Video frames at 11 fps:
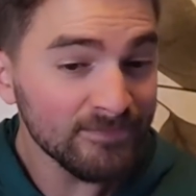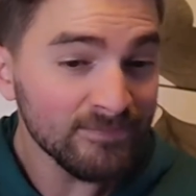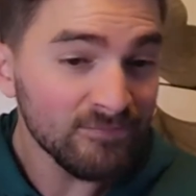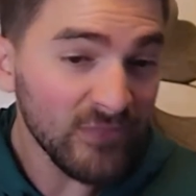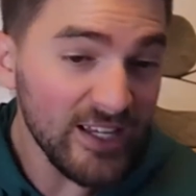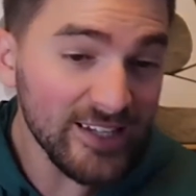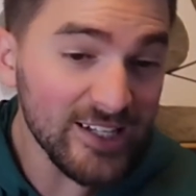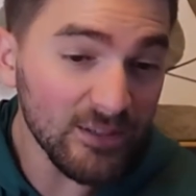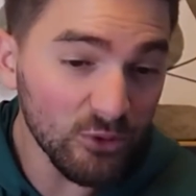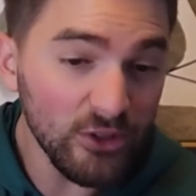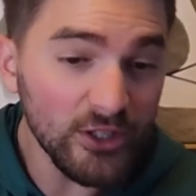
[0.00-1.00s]
He's had
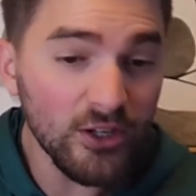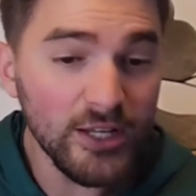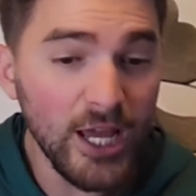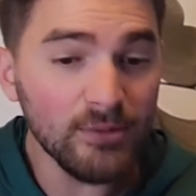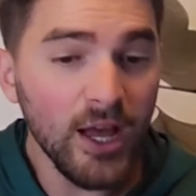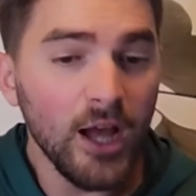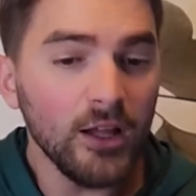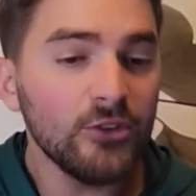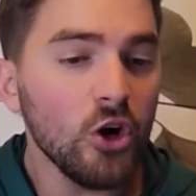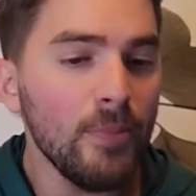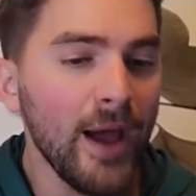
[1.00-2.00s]
some really good games.
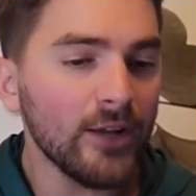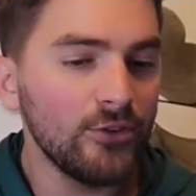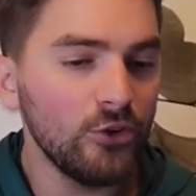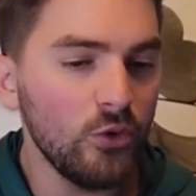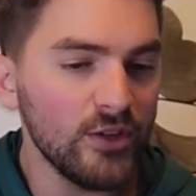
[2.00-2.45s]
Let's go back to his